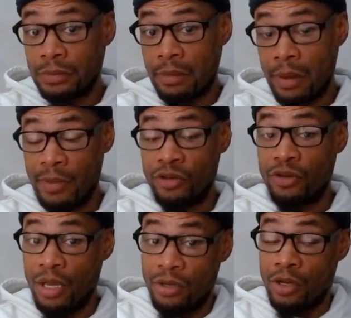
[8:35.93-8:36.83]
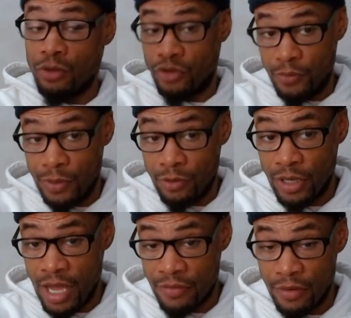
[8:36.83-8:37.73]
I mean, uh, you know, two people
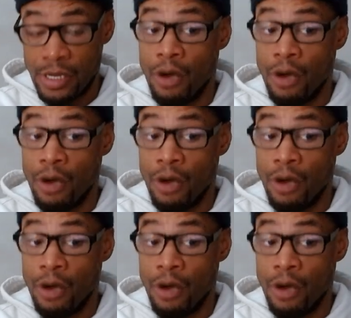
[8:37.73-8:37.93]
together